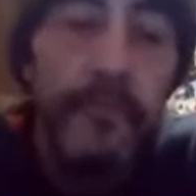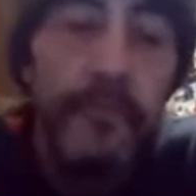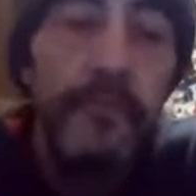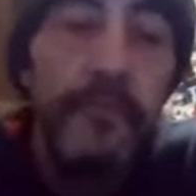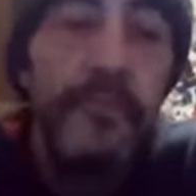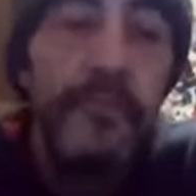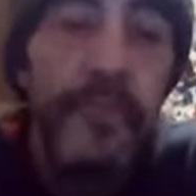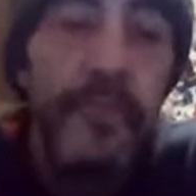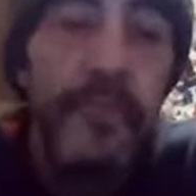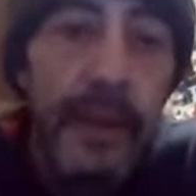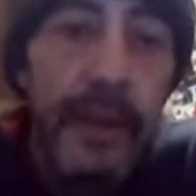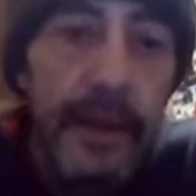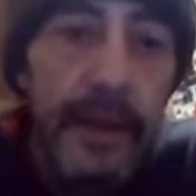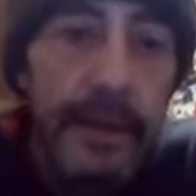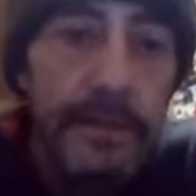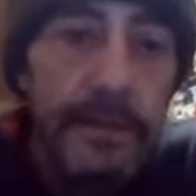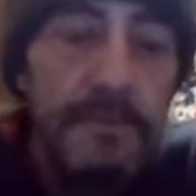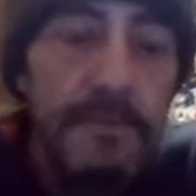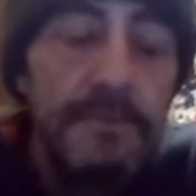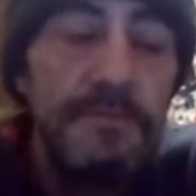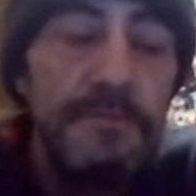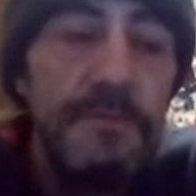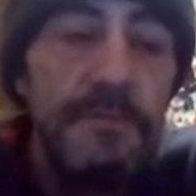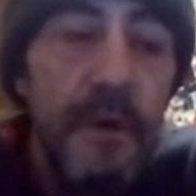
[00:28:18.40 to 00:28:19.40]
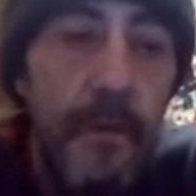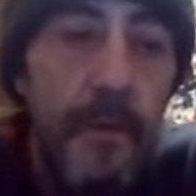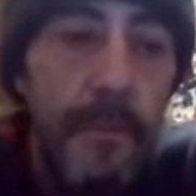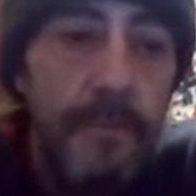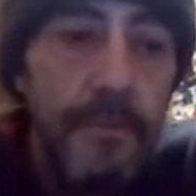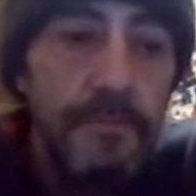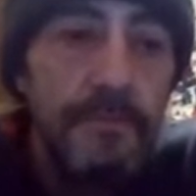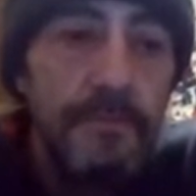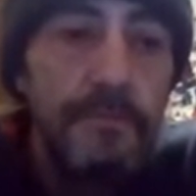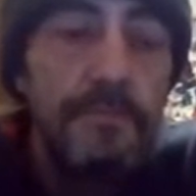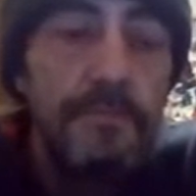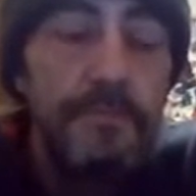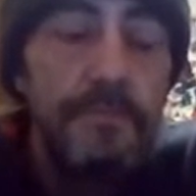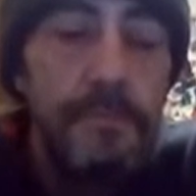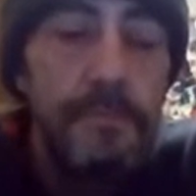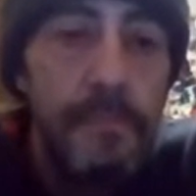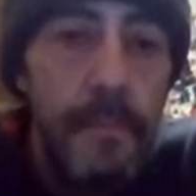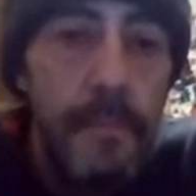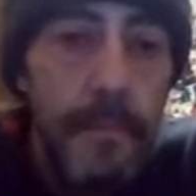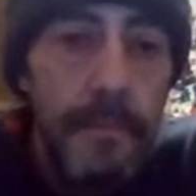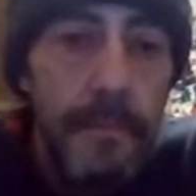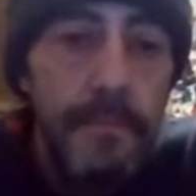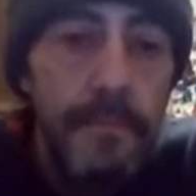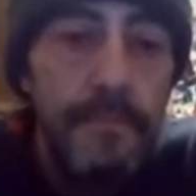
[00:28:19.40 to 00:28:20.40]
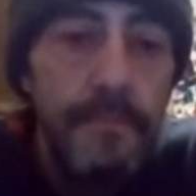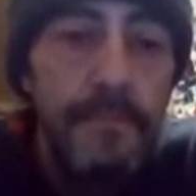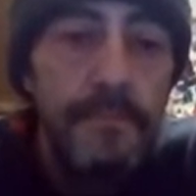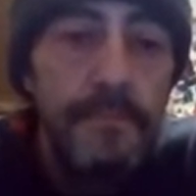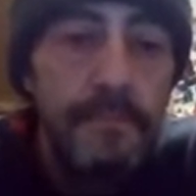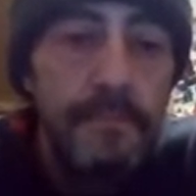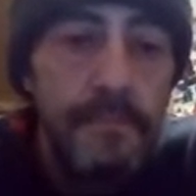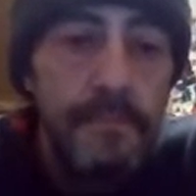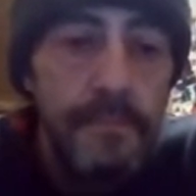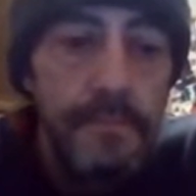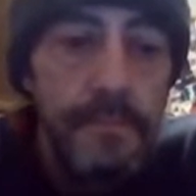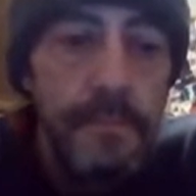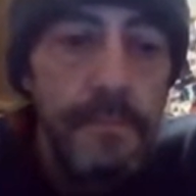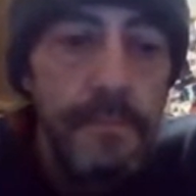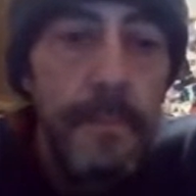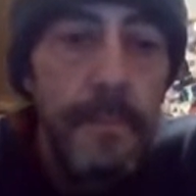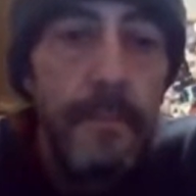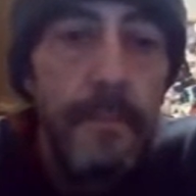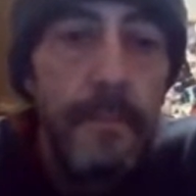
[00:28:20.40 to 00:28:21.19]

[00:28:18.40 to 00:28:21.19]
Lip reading: and woman, as Brian calls it, is the heir.